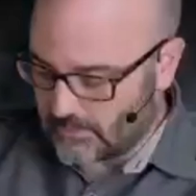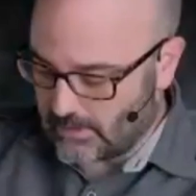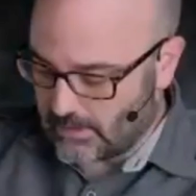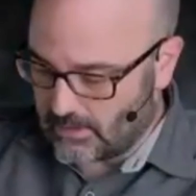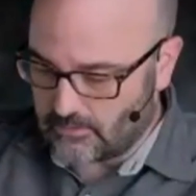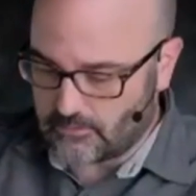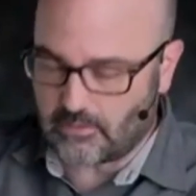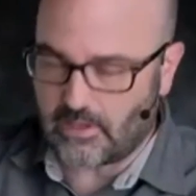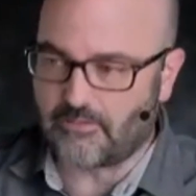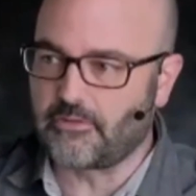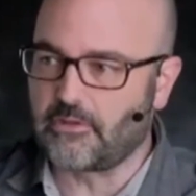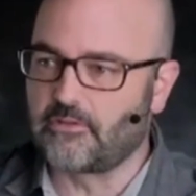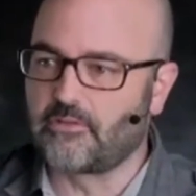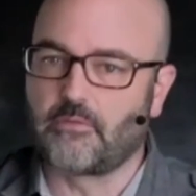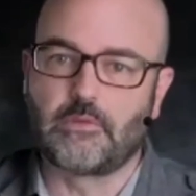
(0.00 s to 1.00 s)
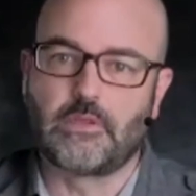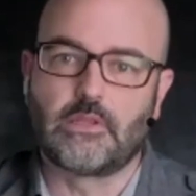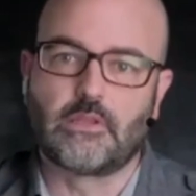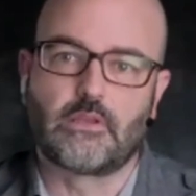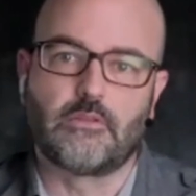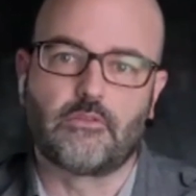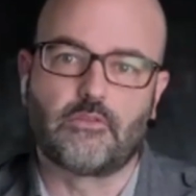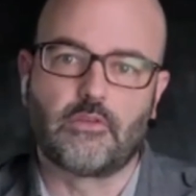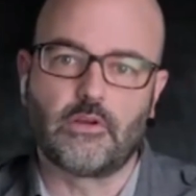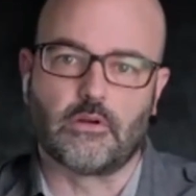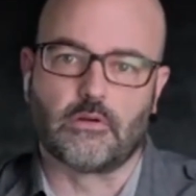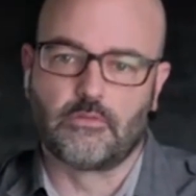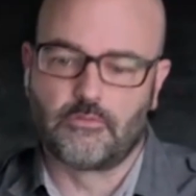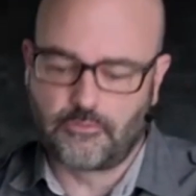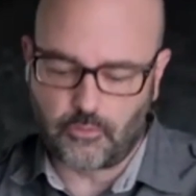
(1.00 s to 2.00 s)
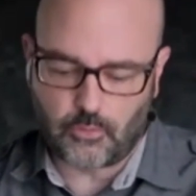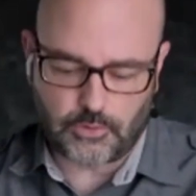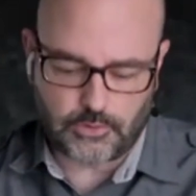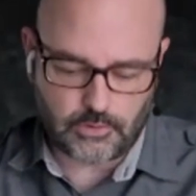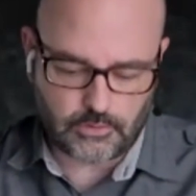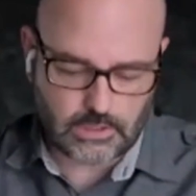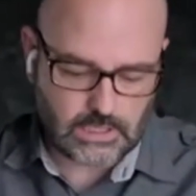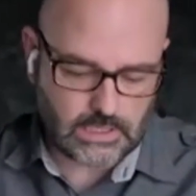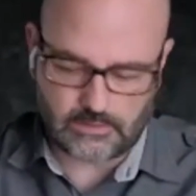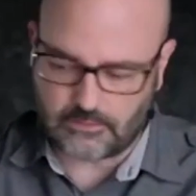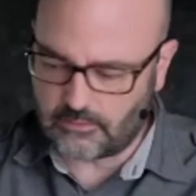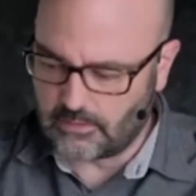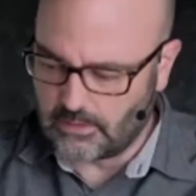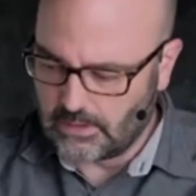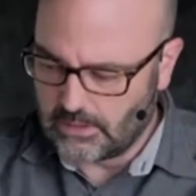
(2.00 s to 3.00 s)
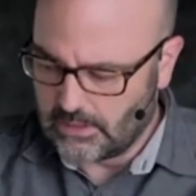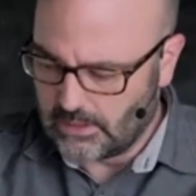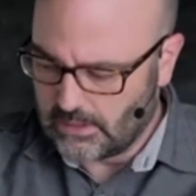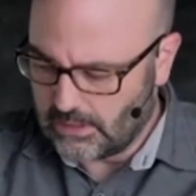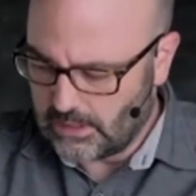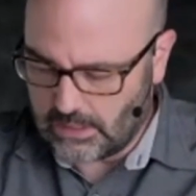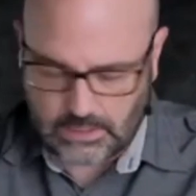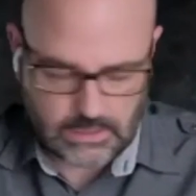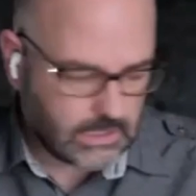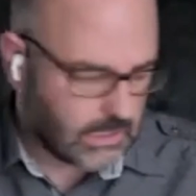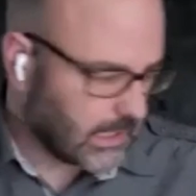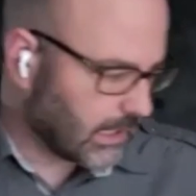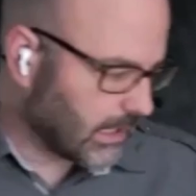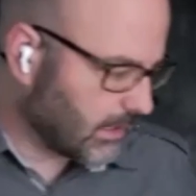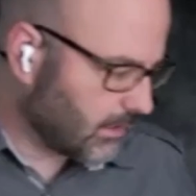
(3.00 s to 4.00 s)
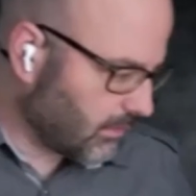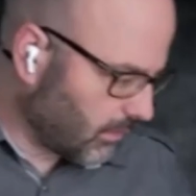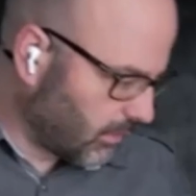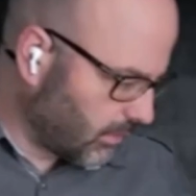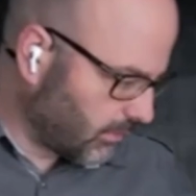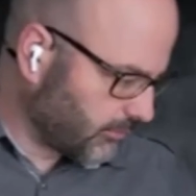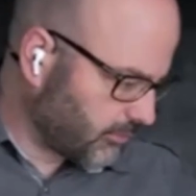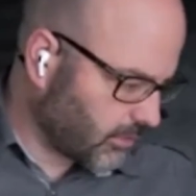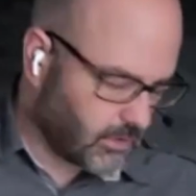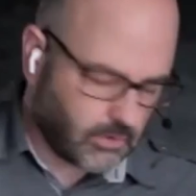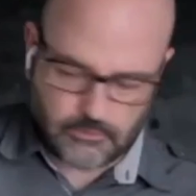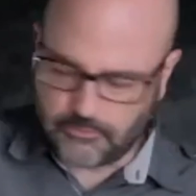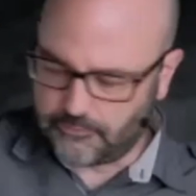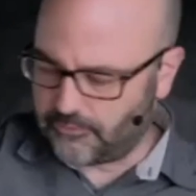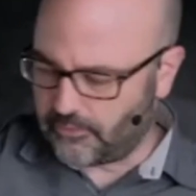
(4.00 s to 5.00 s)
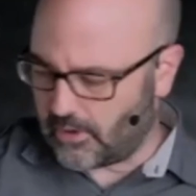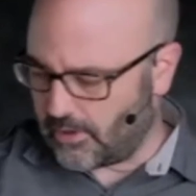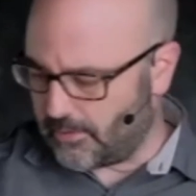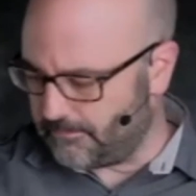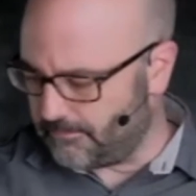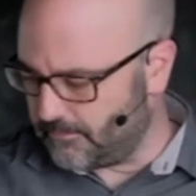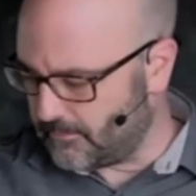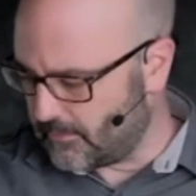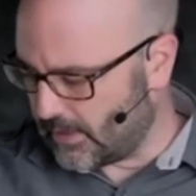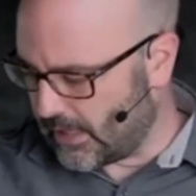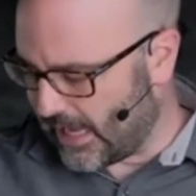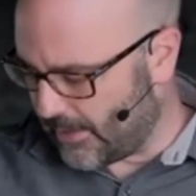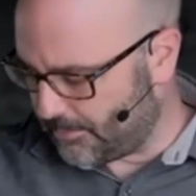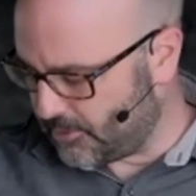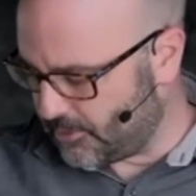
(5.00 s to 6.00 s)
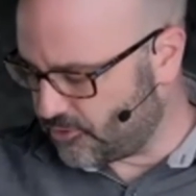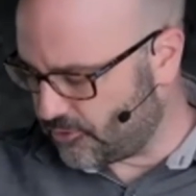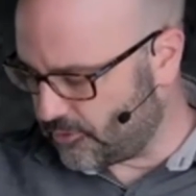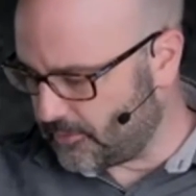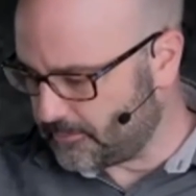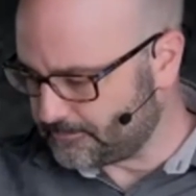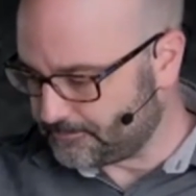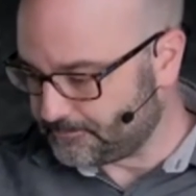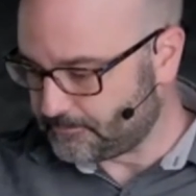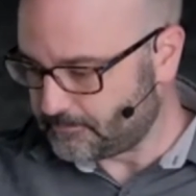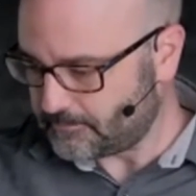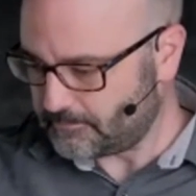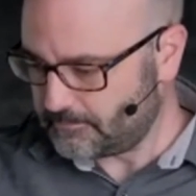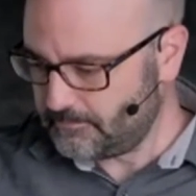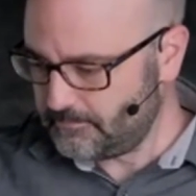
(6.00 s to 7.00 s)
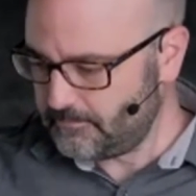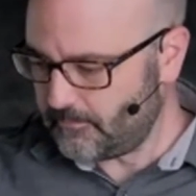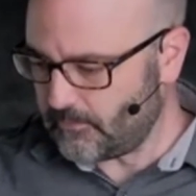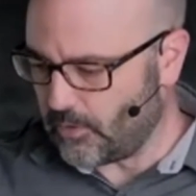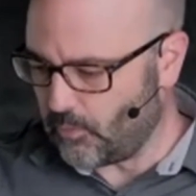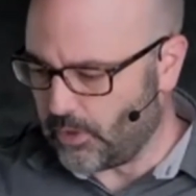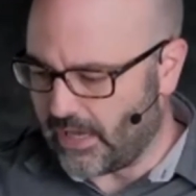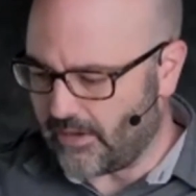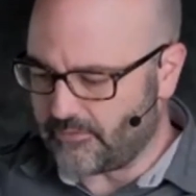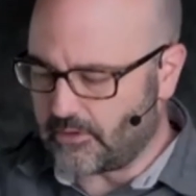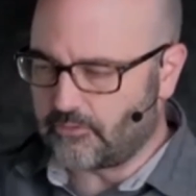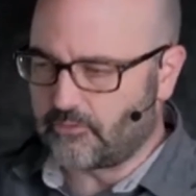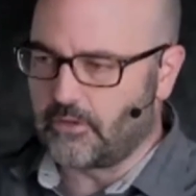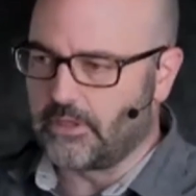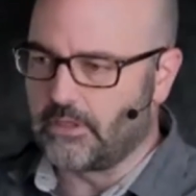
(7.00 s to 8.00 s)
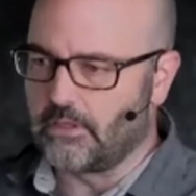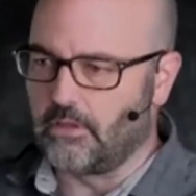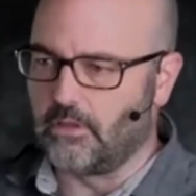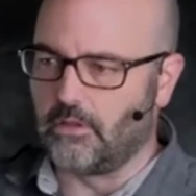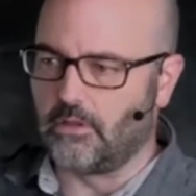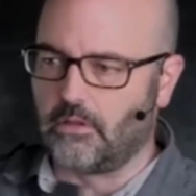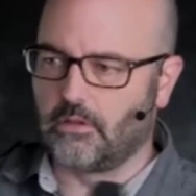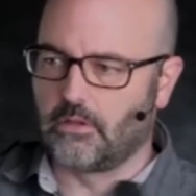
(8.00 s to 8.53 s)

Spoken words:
it's definitely something to consider for your kit. And then also from Aperture, we have this little